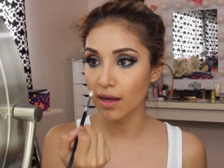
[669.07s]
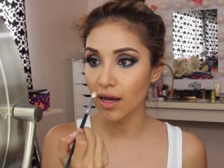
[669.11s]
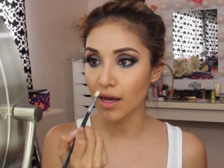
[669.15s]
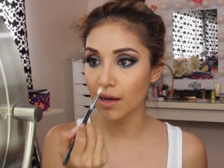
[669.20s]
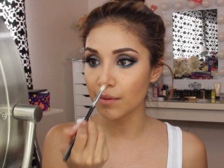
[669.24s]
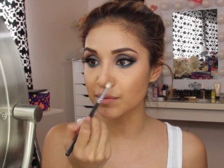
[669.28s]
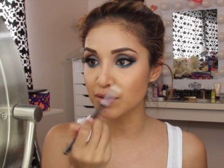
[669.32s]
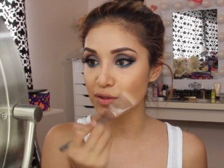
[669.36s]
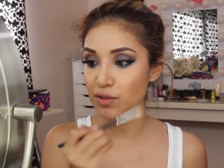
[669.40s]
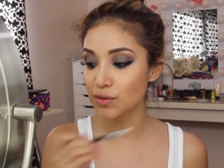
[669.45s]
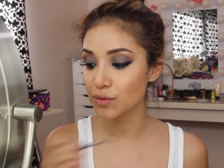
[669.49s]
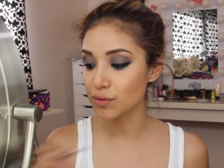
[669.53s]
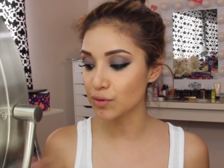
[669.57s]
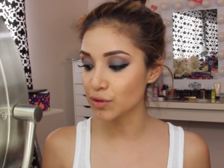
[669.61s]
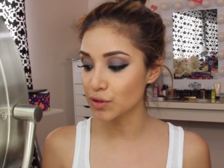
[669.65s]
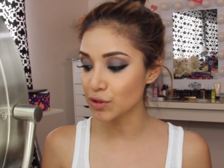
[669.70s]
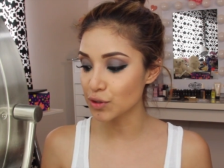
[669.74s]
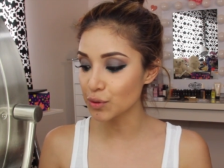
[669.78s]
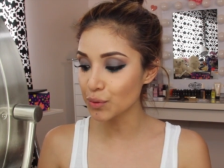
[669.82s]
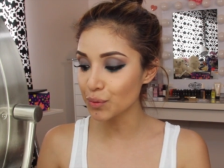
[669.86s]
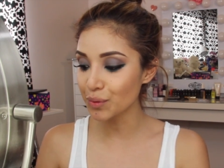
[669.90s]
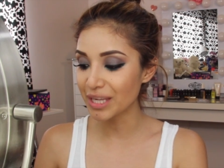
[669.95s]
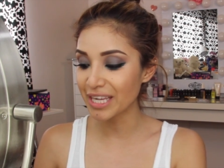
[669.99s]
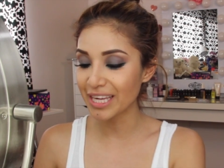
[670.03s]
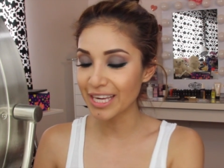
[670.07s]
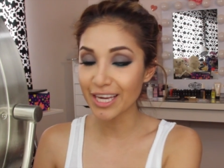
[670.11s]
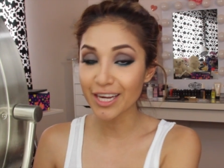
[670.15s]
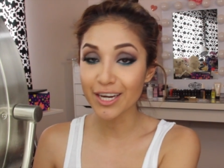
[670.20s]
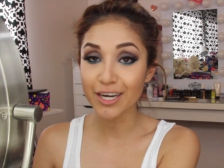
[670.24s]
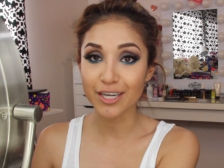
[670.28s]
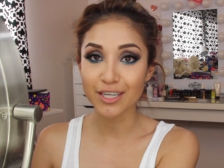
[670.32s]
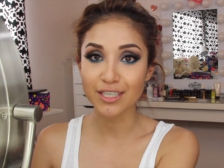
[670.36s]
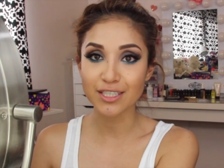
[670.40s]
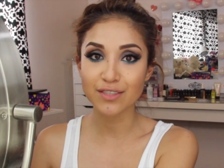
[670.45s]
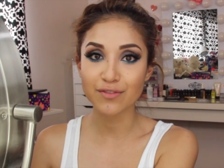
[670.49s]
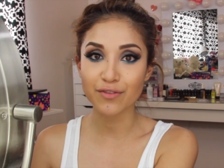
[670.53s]
Up to two
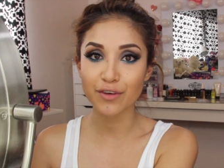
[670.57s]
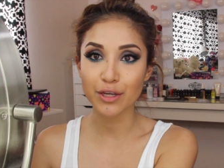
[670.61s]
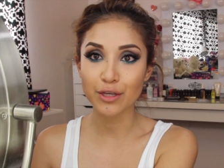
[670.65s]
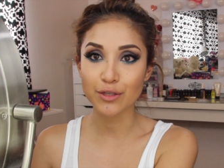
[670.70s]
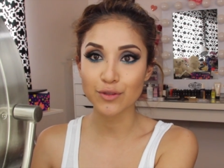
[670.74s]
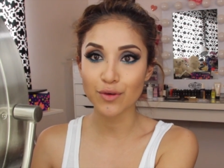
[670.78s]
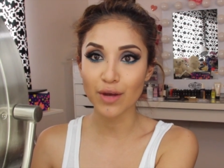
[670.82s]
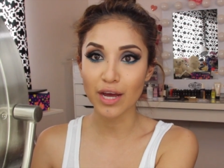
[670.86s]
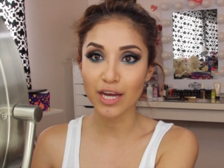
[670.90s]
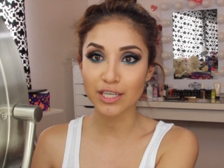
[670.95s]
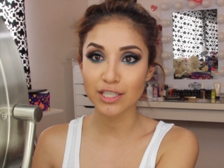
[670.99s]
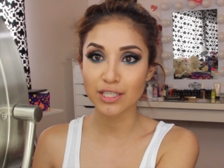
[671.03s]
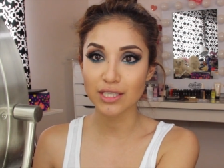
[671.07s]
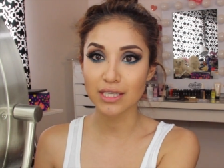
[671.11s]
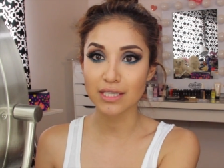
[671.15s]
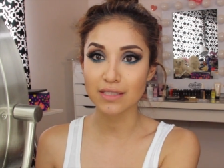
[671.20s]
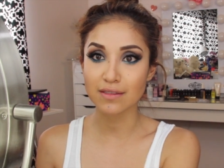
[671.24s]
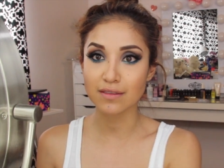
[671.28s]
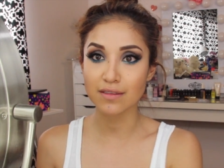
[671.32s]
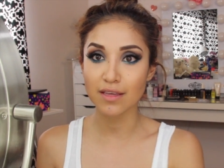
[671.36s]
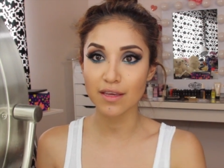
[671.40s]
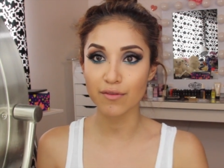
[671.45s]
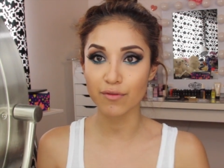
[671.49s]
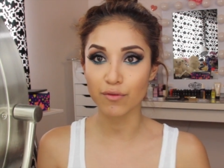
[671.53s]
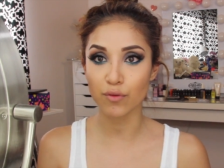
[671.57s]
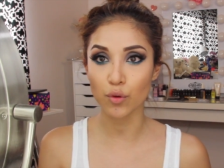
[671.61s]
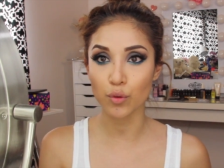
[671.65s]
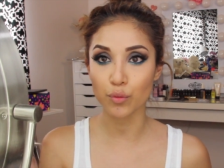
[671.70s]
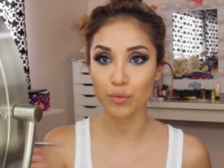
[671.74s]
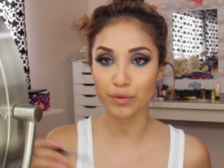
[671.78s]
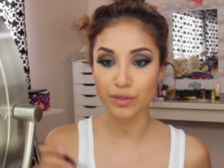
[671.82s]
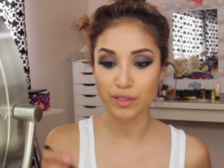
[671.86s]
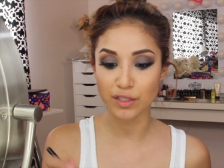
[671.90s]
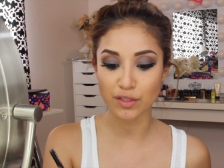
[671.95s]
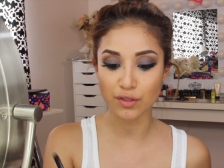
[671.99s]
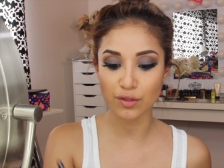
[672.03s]
years for you to actually see full
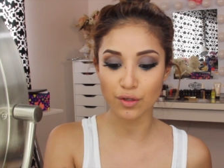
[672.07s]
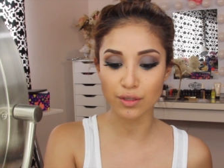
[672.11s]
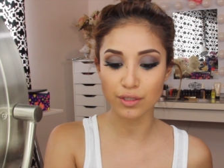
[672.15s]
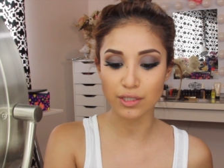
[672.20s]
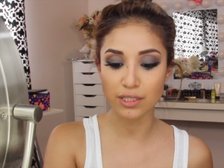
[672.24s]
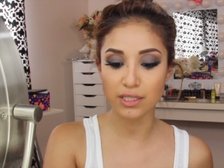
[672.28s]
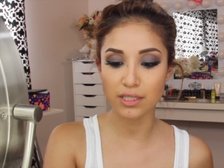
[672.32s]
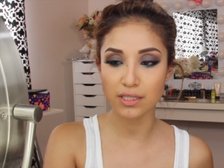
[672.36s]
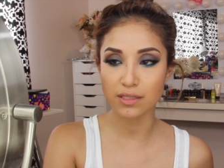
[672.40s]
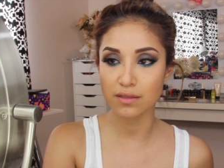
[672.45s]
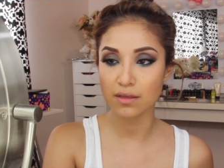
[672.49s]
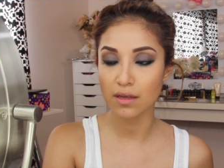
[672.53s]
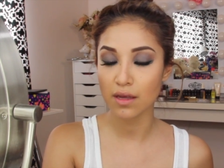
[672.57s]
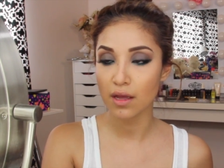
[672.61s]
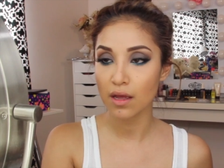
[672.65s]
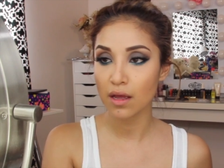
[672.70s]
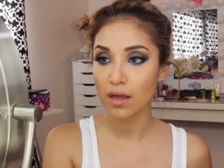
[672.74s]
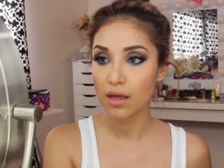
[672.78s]
results.